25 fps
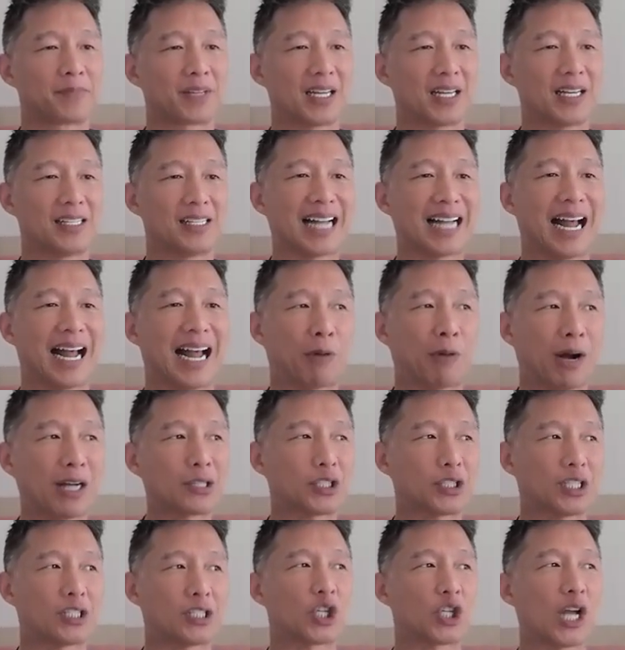Is I
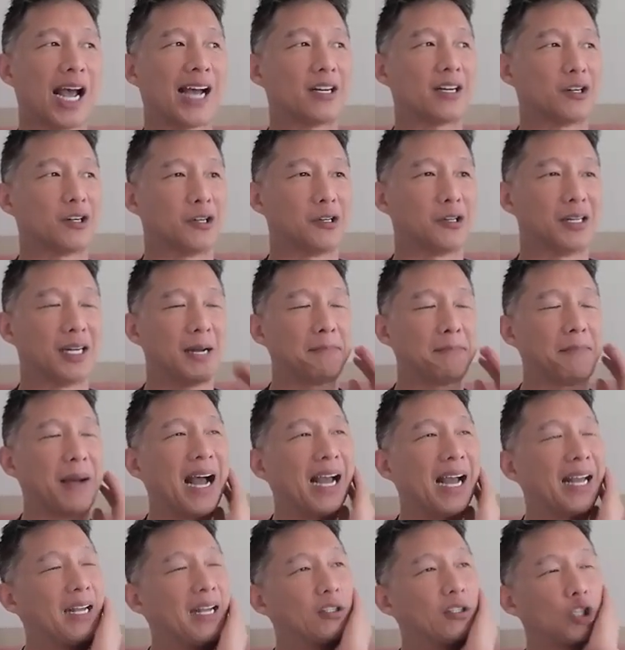watched the channel
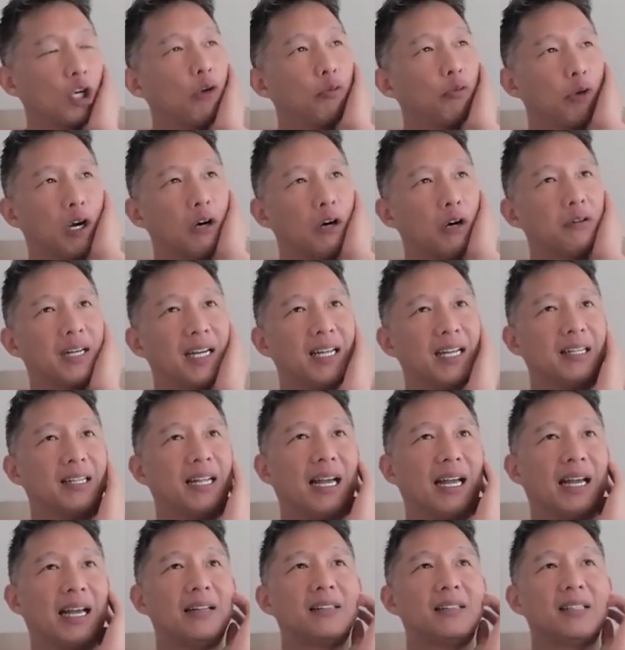by Joe
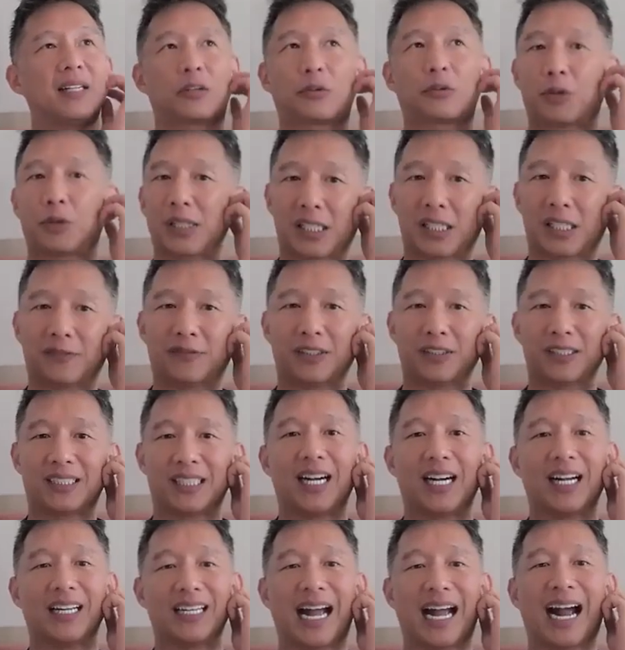Rogan and Christopher
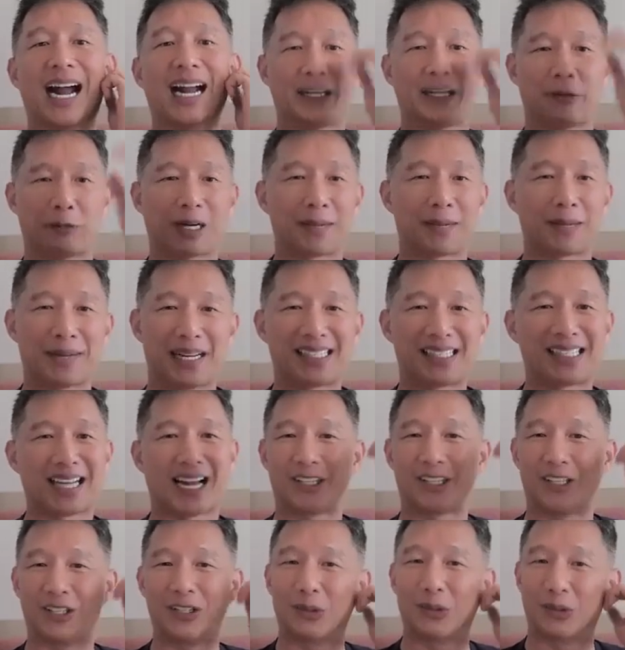Dunn. I highly recommend
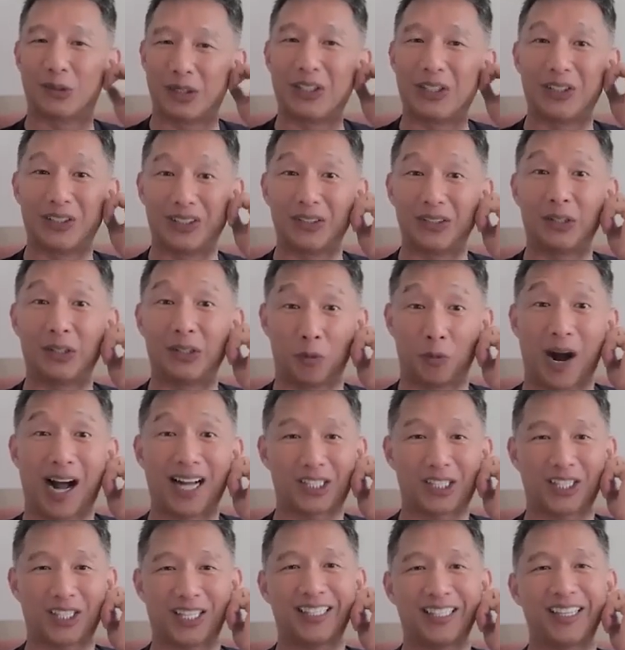saying you
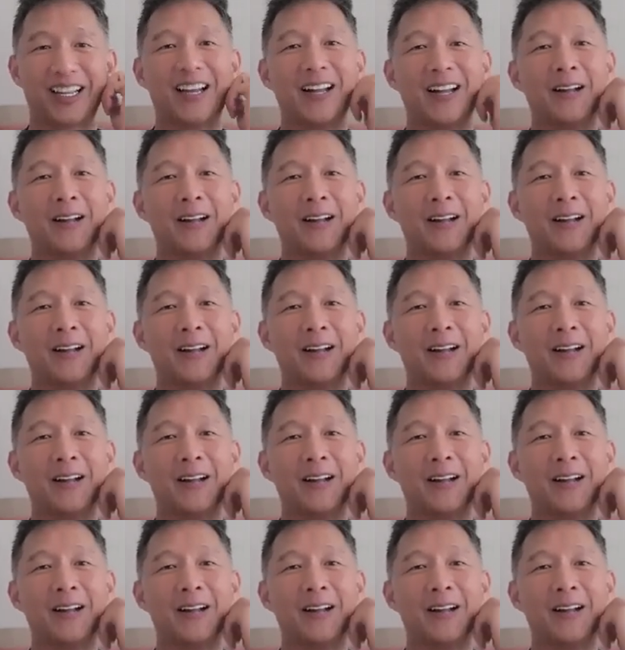watch it.